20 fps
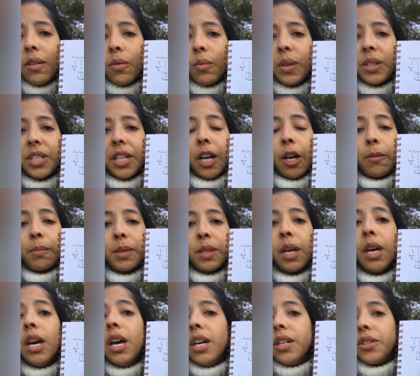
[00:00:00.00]
which helps
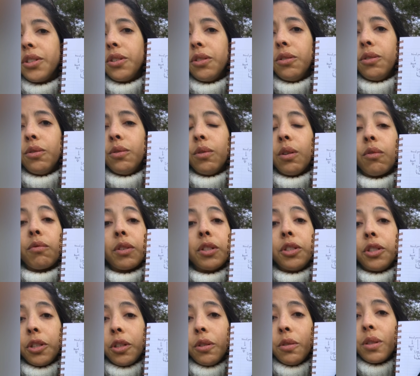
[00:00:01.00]
to
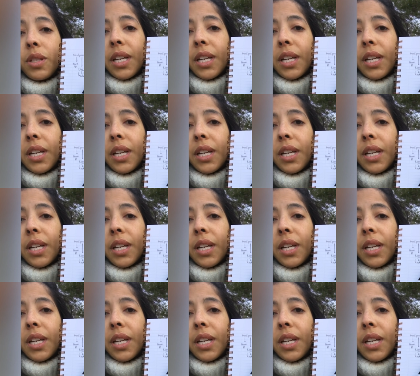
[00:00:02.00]
reduce